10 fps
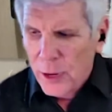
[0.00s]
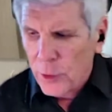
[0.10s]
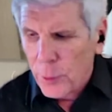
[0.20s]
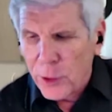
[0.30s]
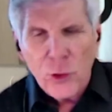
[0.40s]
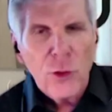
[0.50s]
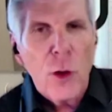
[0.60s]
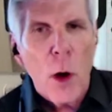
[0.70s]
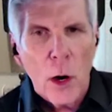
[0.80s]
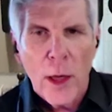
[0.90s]
is a
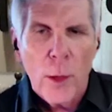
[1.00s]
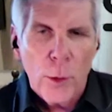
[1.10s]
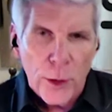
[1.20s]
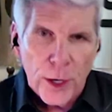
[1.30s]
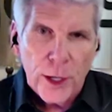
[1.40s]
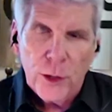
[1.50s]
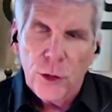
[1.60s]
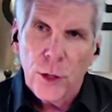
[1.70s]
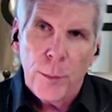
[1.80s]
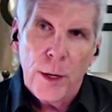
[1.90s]
business model that we think
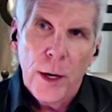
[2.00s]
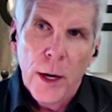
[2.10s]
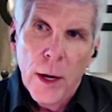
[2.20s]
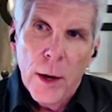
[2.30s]
is going to be